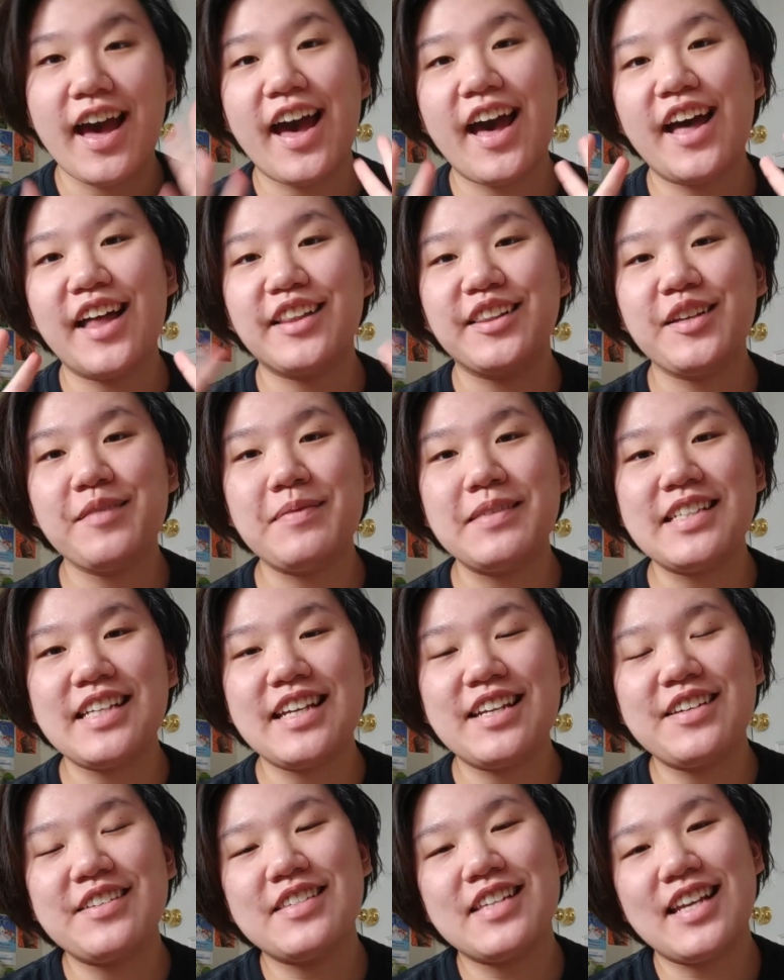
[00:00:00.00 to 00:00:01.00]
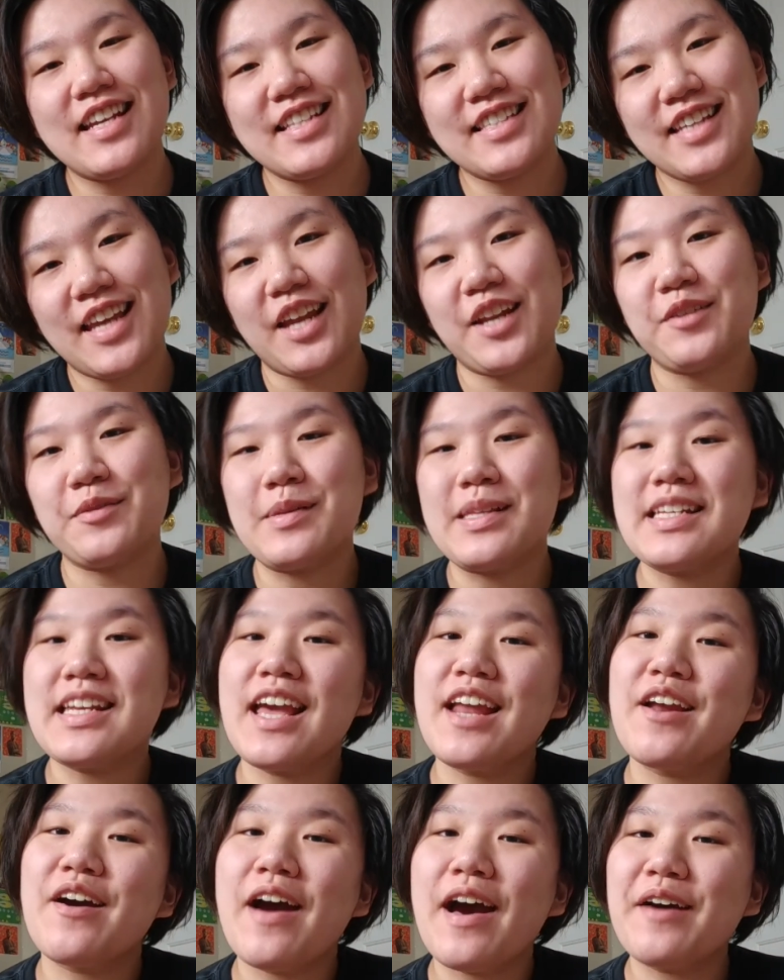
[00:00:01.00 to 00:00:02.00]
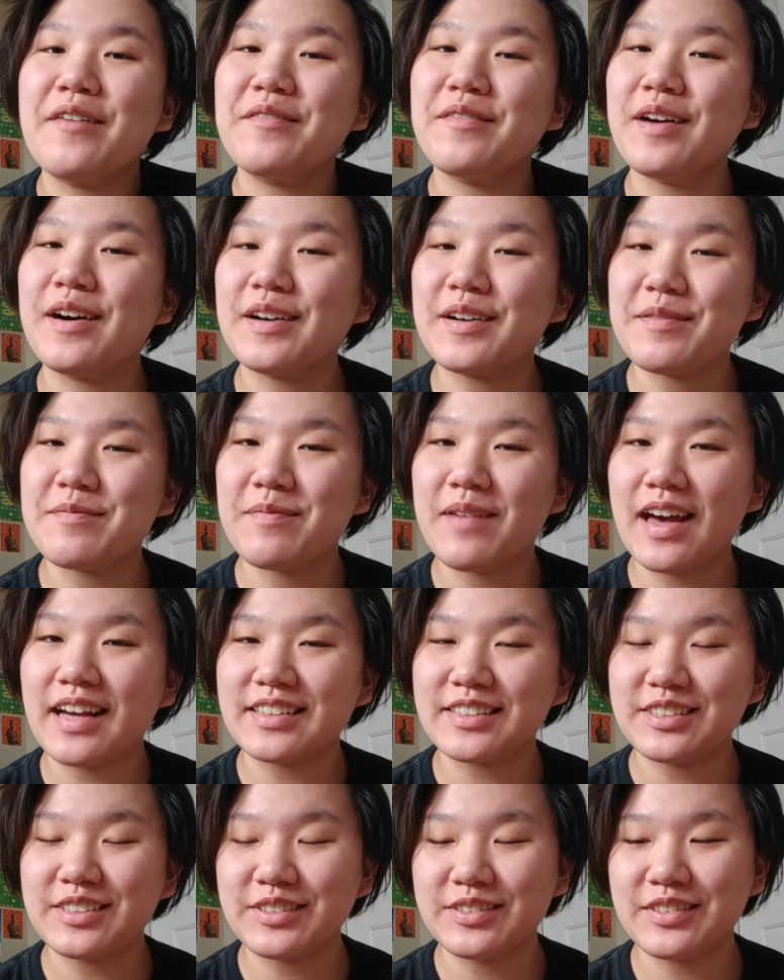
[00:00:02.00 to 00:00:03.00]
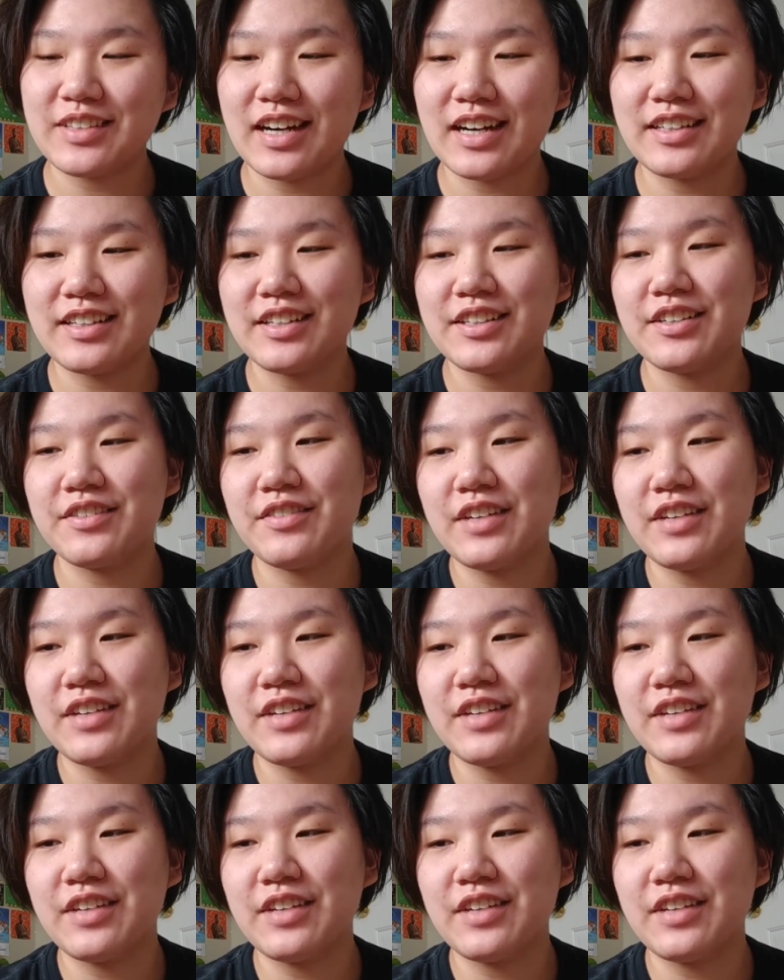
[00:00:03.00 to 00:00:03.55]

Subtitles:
Hello potatoes, it's Kid and Potato, and welcome back to another